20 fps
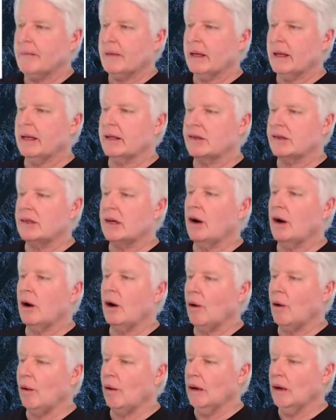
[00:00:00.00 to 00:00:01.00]
And
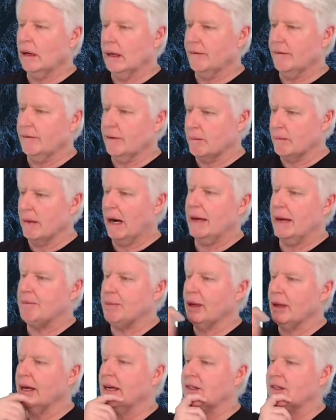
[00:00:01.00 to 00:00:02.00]
so for my
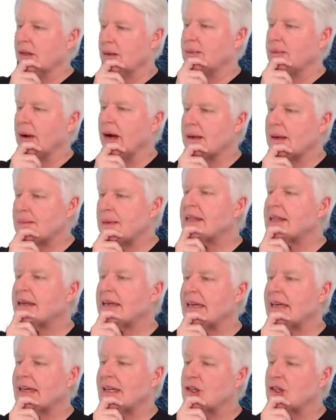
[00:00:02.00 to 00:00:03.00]
place, it'd probably be the
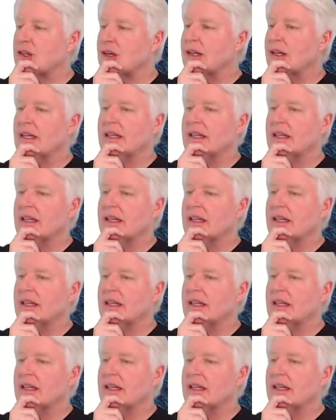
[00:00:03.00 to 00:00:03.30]
kitchen,